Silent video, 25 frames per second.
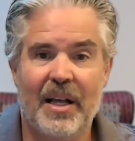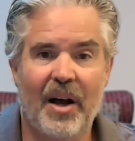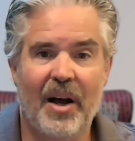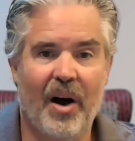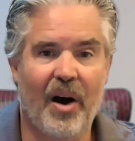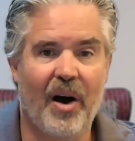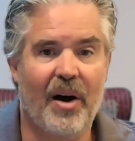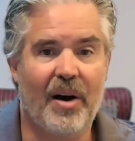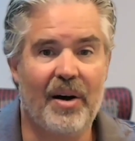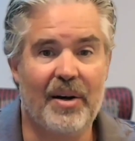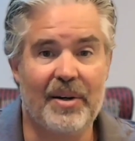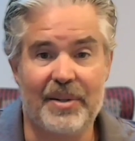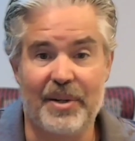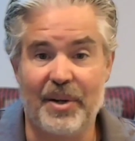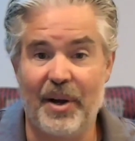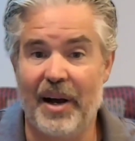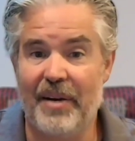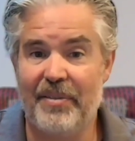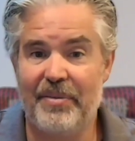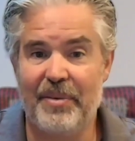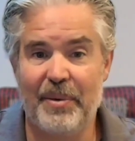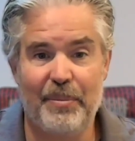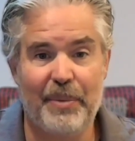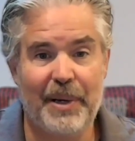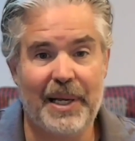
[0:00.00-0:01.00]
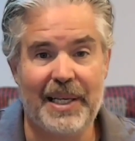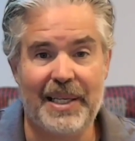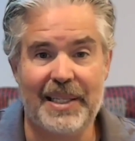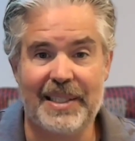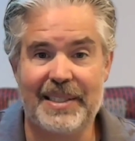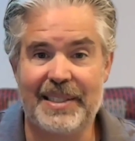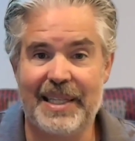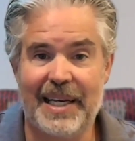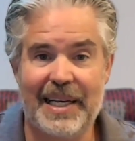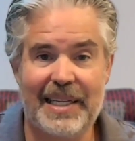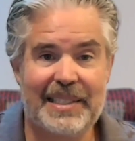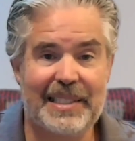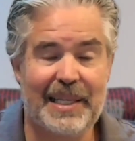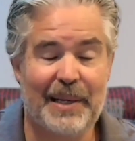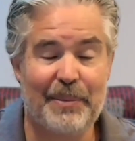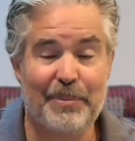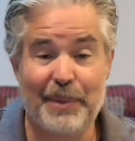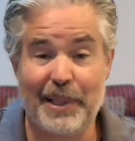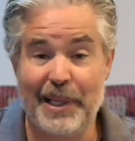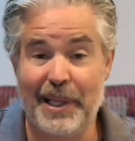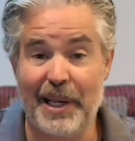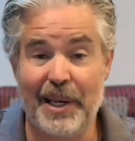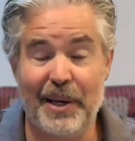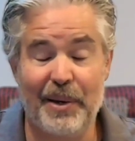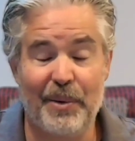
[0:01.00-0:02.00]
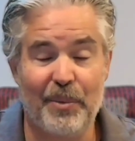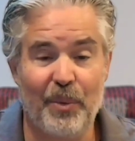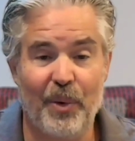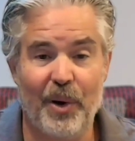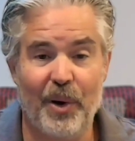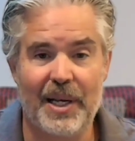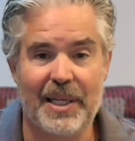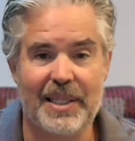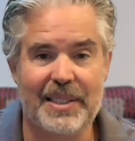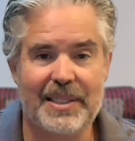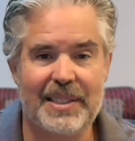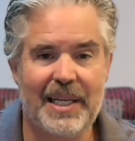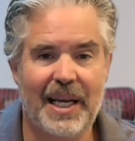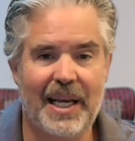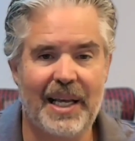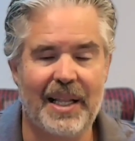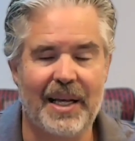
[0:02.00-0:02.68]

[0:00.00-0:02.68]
Oh, God forbid you say something you didn't want to say.